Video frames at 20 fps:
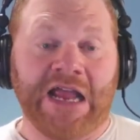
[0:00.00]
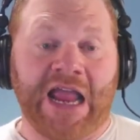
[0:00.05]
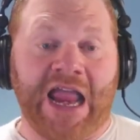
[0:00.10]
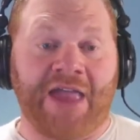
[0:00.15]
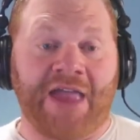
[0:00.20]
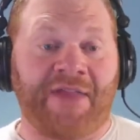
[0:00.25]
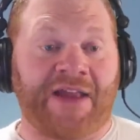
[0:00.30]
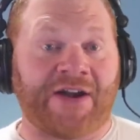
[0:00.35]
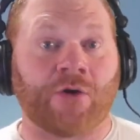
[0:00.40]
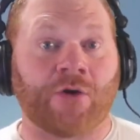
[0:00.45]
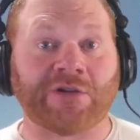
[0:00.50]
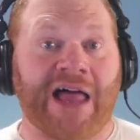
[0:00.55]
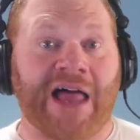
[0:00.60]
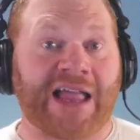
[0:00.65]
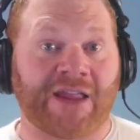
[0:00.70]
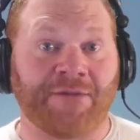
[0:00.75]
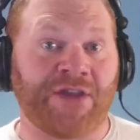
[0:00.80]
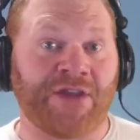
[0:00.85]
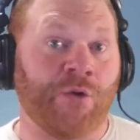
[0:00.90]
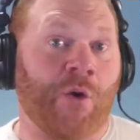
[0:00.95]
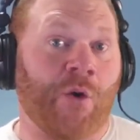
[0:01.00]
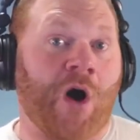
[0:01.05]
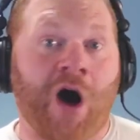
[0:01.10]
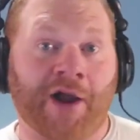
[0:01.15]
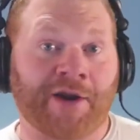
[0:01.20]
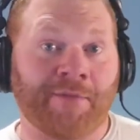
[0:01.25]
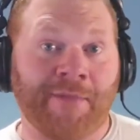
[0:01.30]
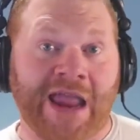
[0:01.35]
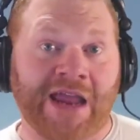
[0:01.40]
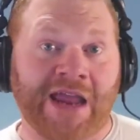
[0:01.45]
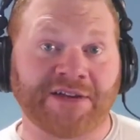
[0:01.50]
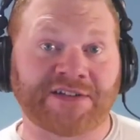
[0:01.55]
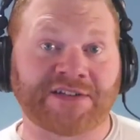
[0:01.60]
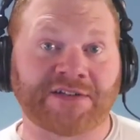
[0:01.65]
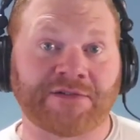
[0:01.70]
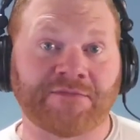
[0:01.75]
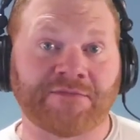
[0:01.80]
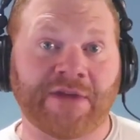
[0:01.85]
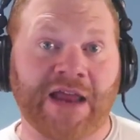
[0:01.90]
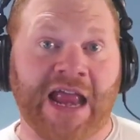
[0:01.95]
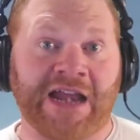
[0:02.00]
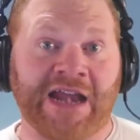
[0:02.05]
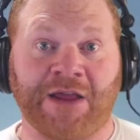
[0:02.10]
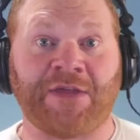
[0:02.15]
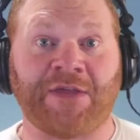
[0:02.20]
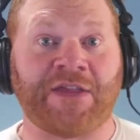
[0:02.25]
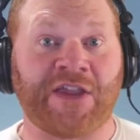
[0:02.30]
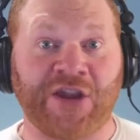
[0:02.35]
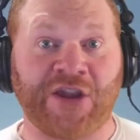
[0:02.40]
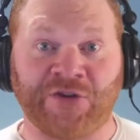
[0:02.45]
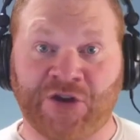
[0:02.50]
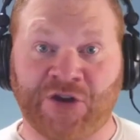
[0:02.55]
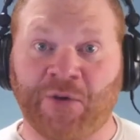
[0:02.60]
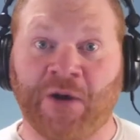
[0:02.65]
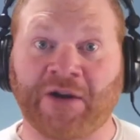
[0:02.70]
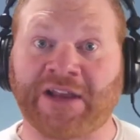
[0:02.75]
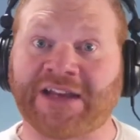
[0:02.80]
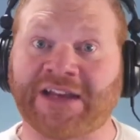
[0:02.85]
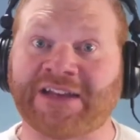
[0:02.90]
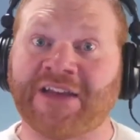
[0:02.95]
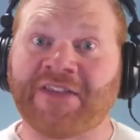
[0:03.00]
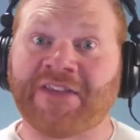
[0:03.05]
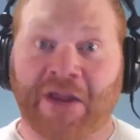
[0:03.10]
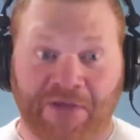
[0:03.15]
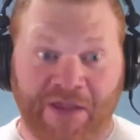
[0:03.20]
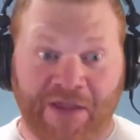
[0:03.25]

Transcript: and they don't like if you automate anything that you do on LinkedIn.